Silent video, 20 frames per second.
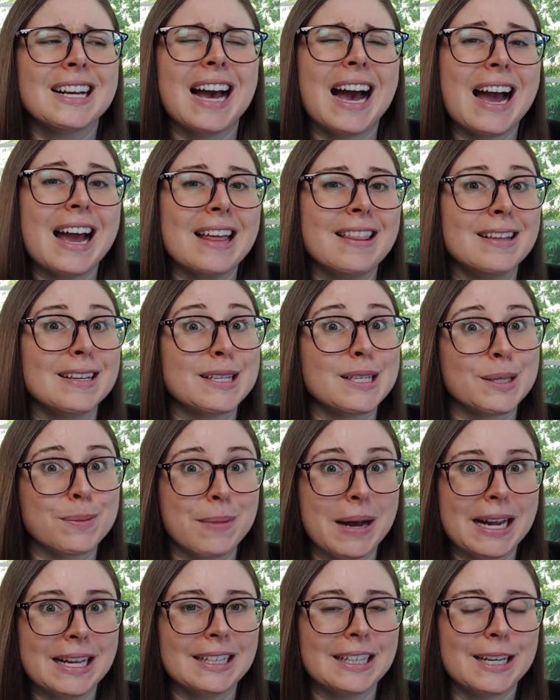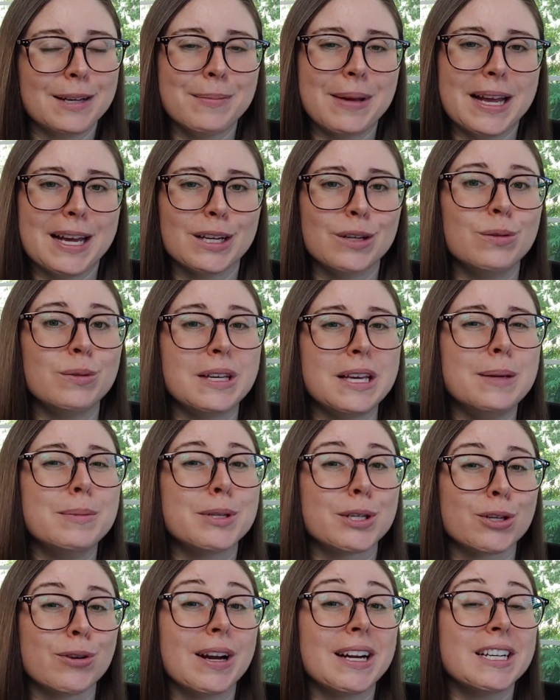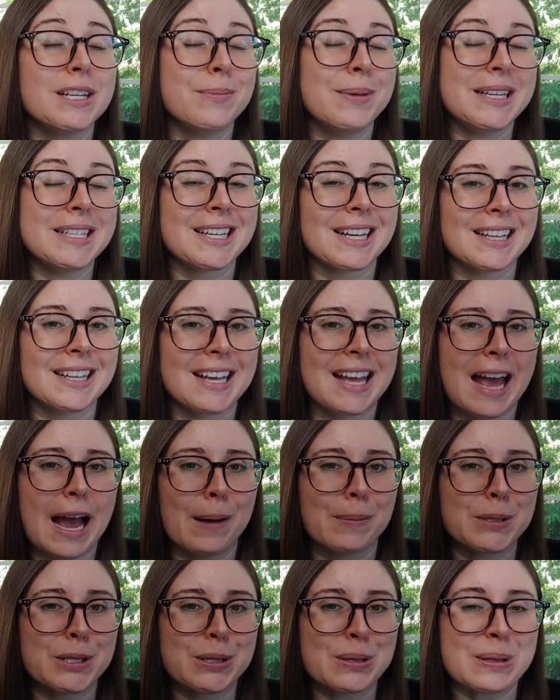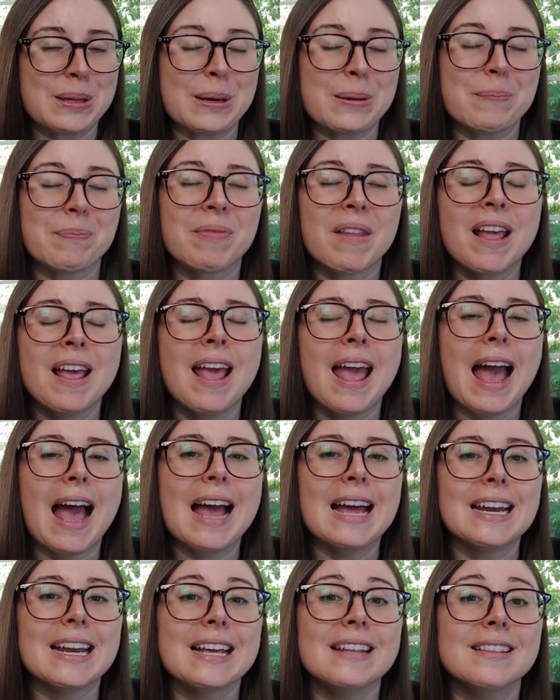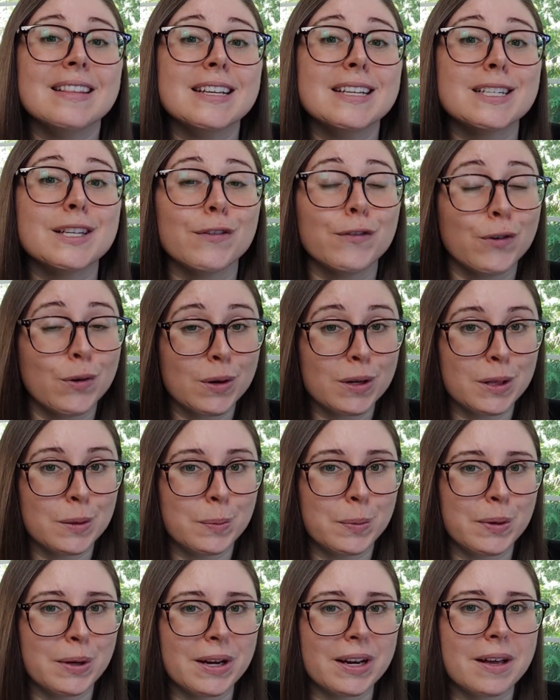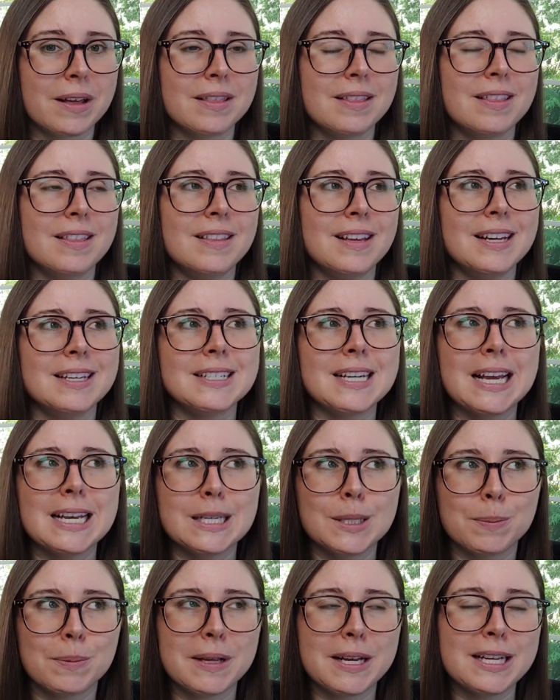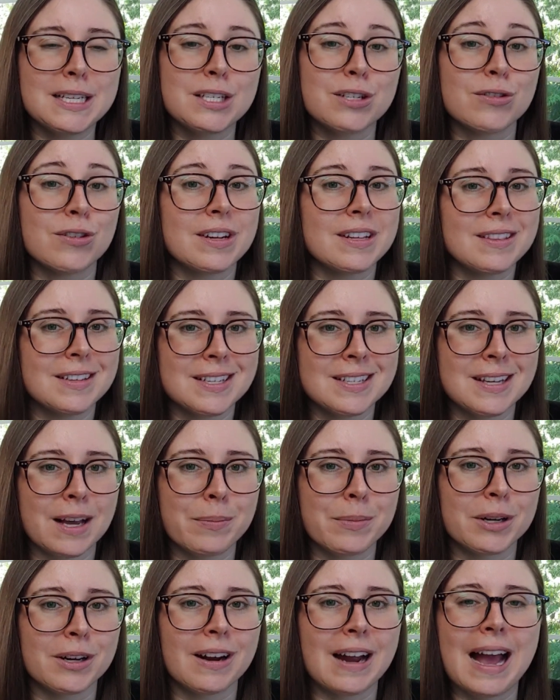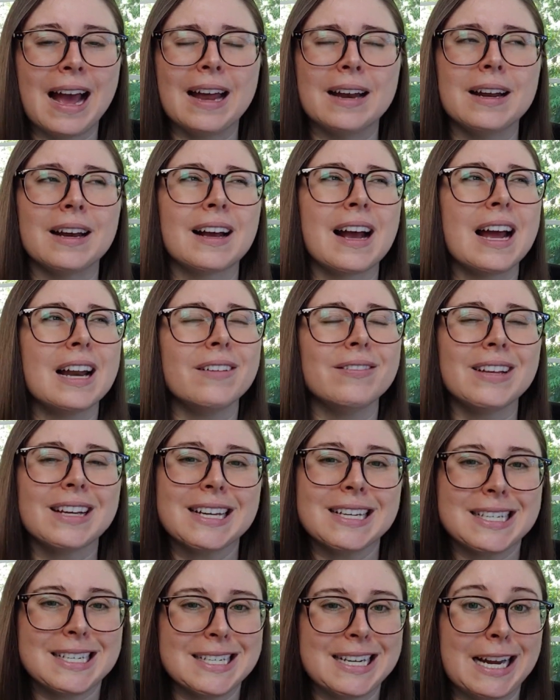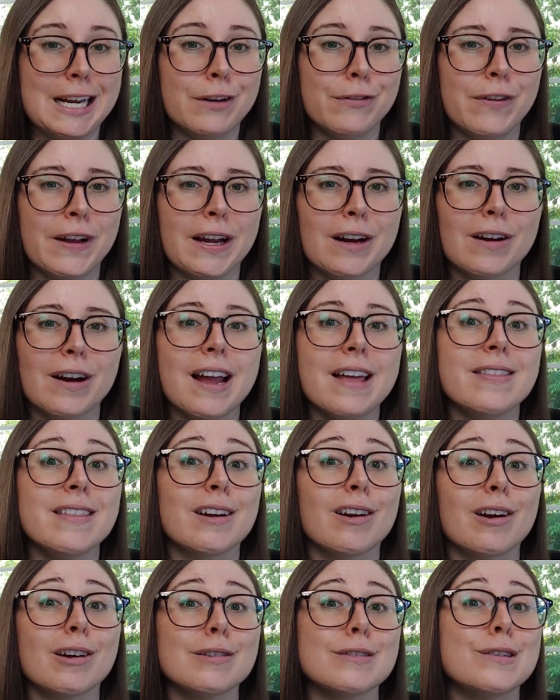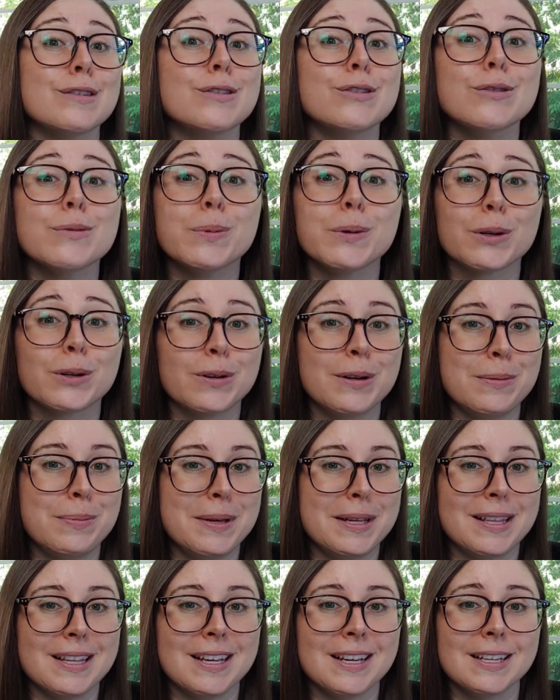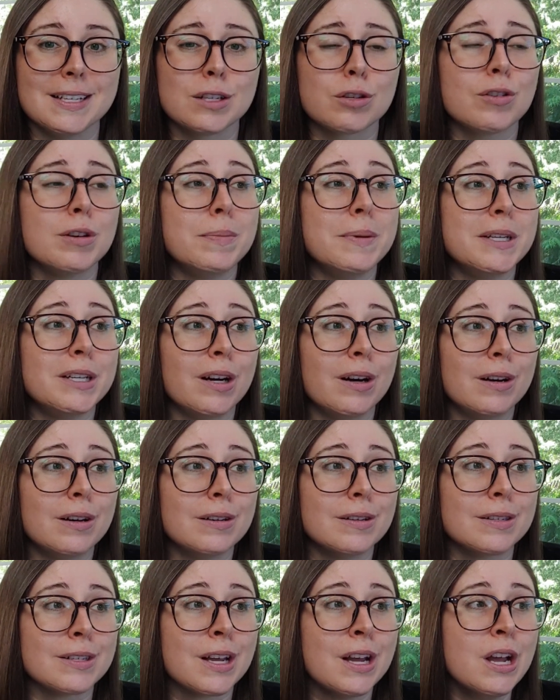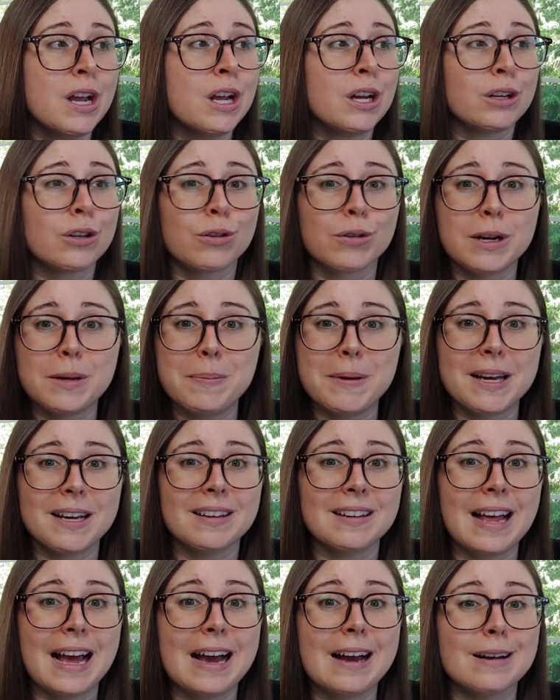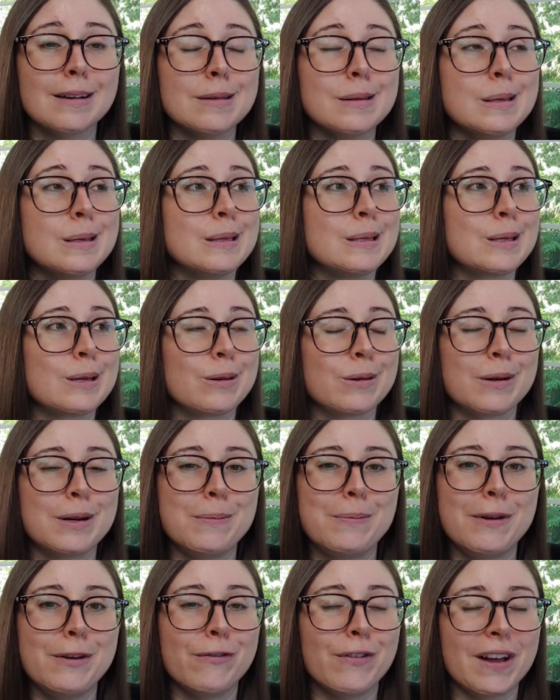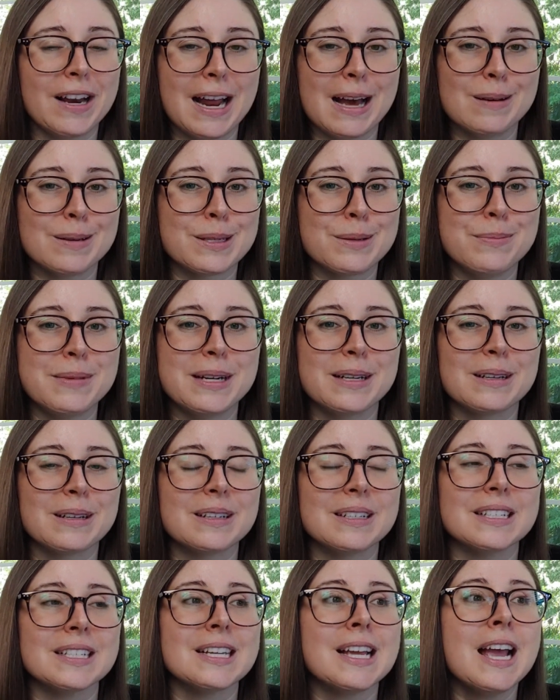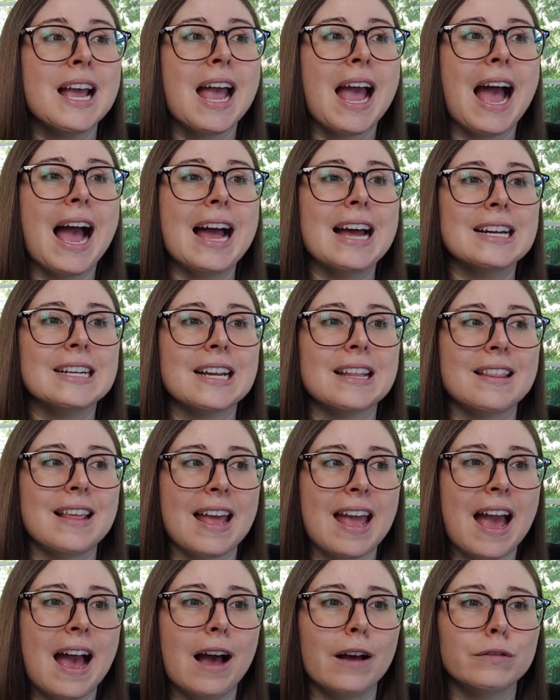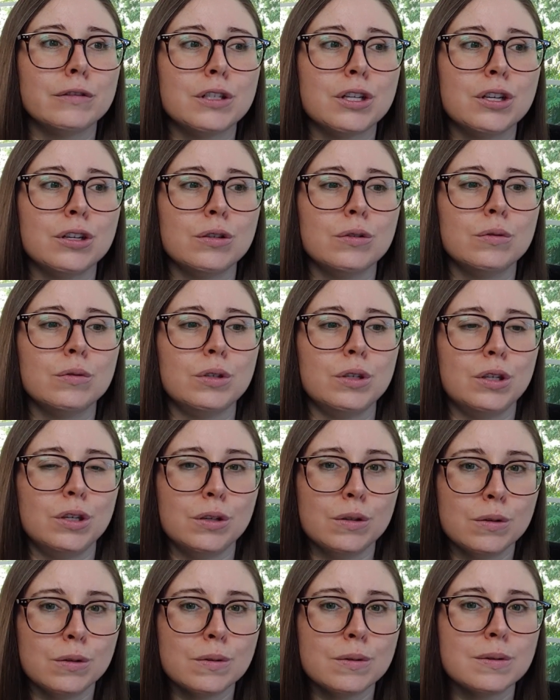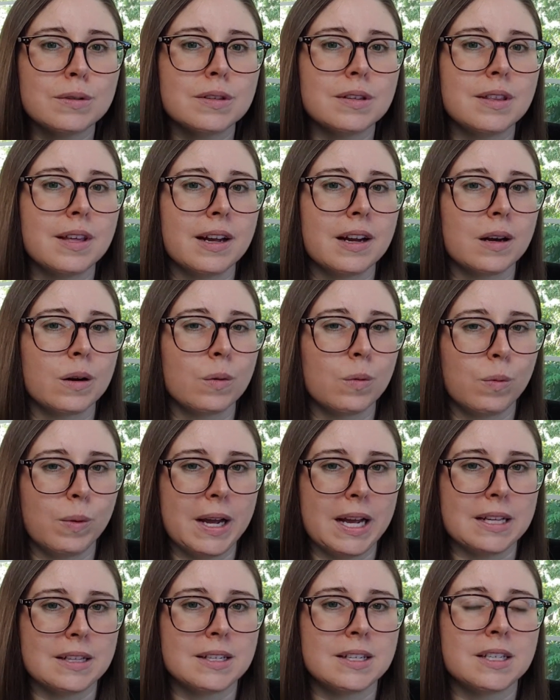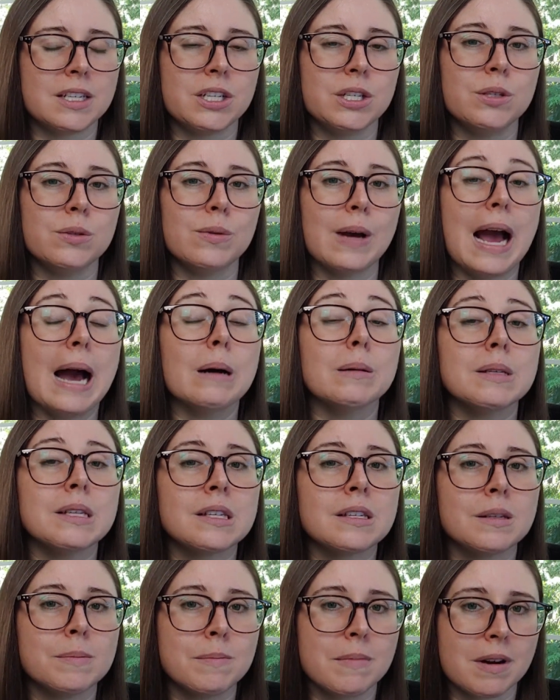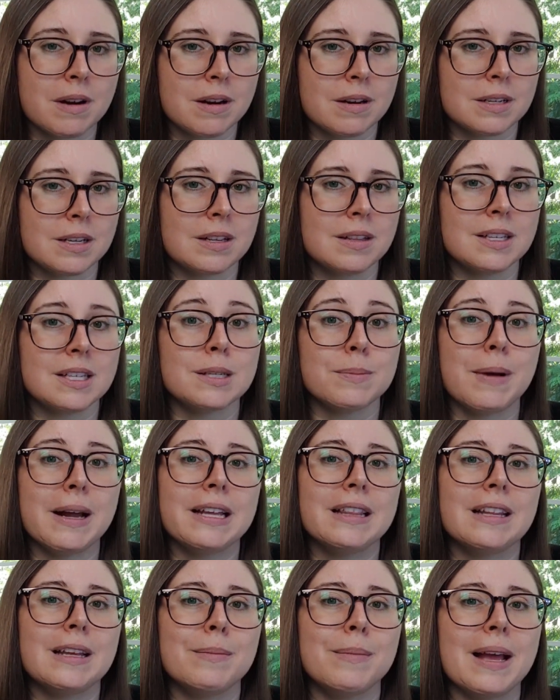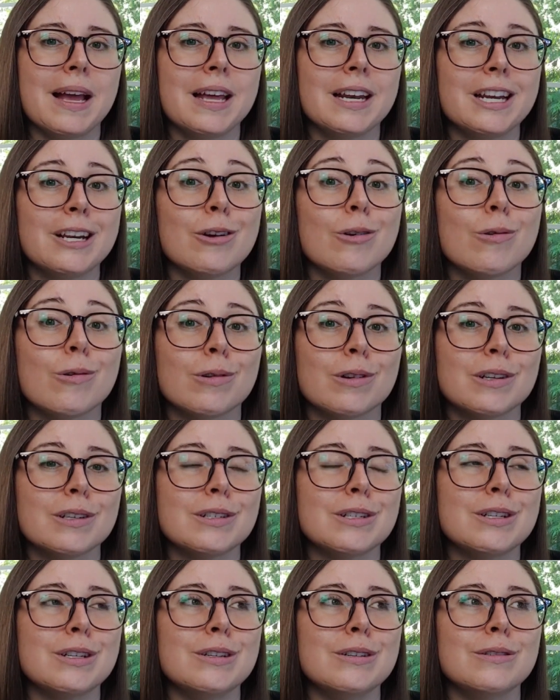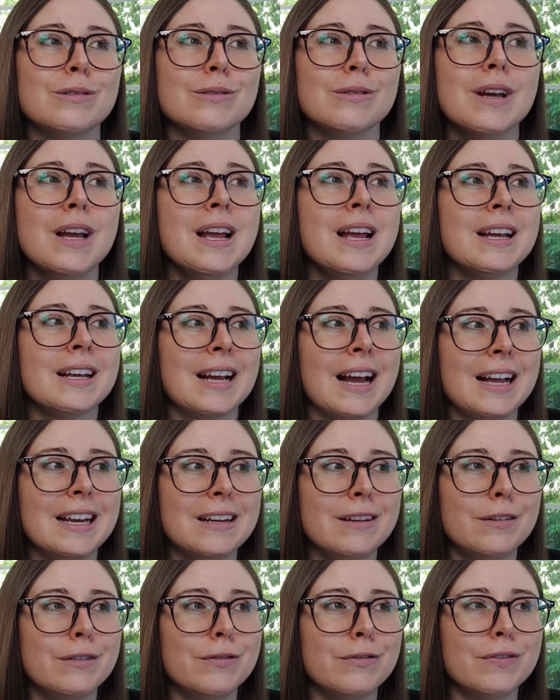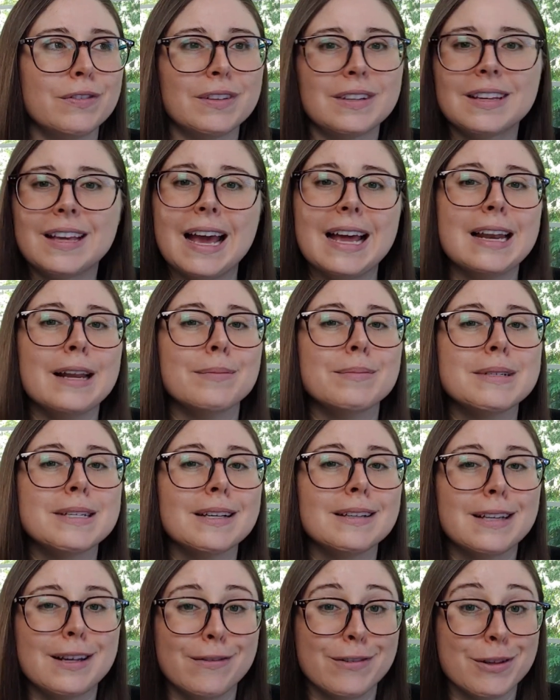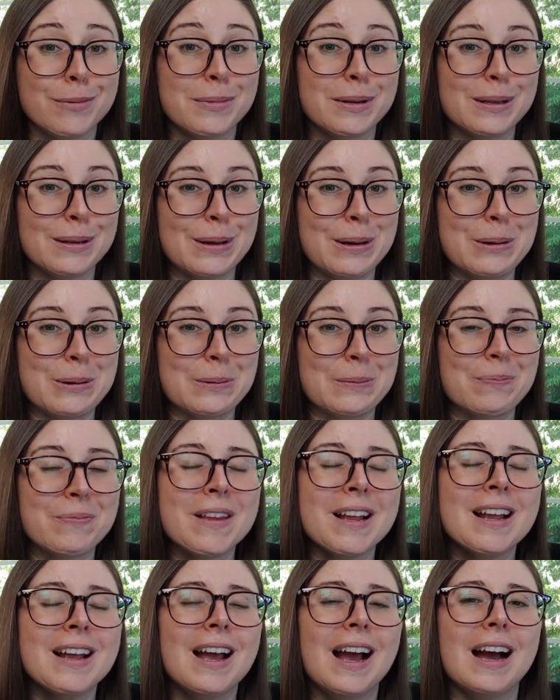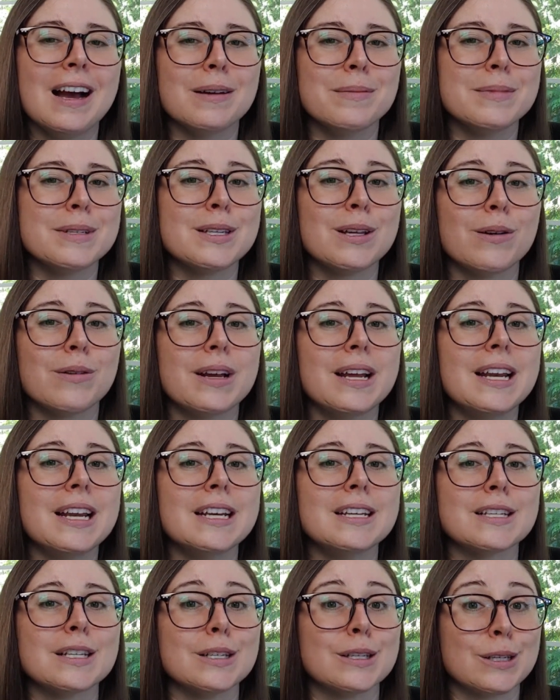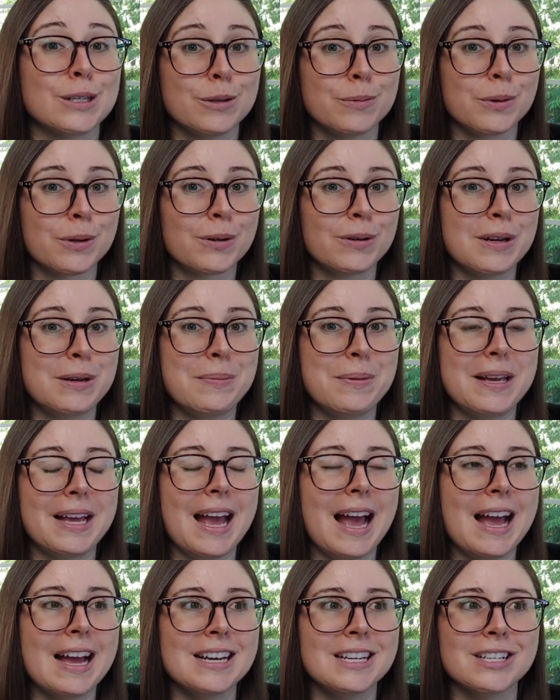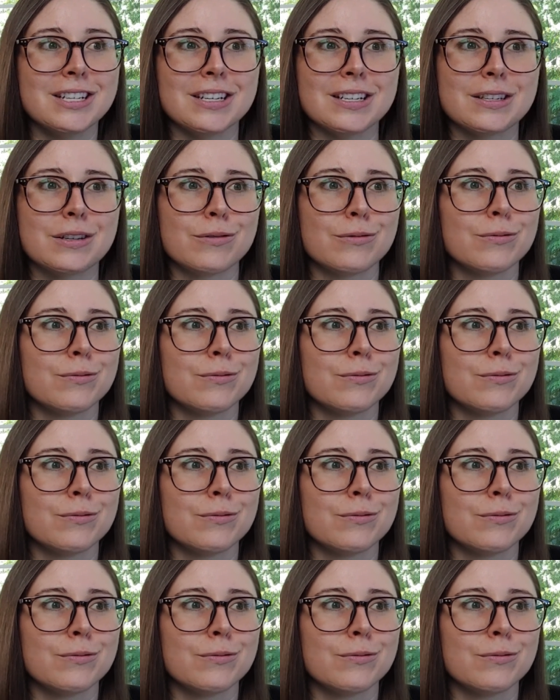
guy, the smiling man, who keeps trying to basically capture them. And in this fourth book, it takes place during the summer at kind of like a state fair, and there are super creepy things creepy dolls, creepy clowns, creepy funhouse mirrors, and they have to use their wits to outsmart the smiling man in order to kind of get him to leave them alone. Um, so it is super creepy and just